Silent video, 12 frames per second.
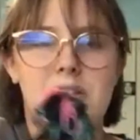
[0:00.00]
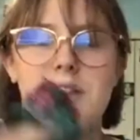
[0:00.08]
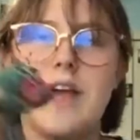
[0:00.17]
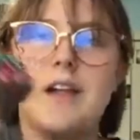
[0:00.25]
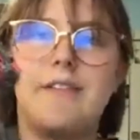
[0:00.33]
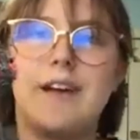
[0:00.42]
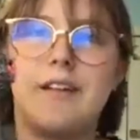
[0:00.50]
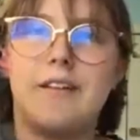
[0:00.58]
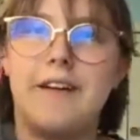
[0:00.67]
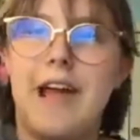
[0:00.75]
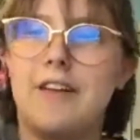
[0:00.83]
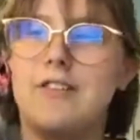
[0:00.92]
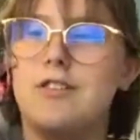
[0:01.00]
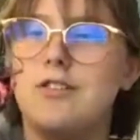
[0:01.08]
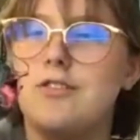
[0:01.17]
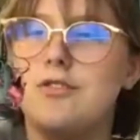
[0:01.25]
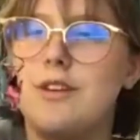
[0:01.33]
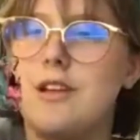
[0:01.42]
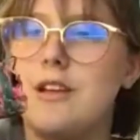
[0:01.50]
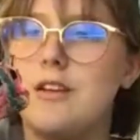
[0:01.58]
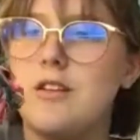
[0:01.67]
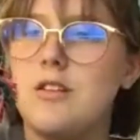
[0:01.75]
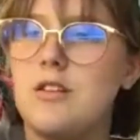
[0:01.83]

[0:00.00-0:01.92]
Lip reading: like a little extra string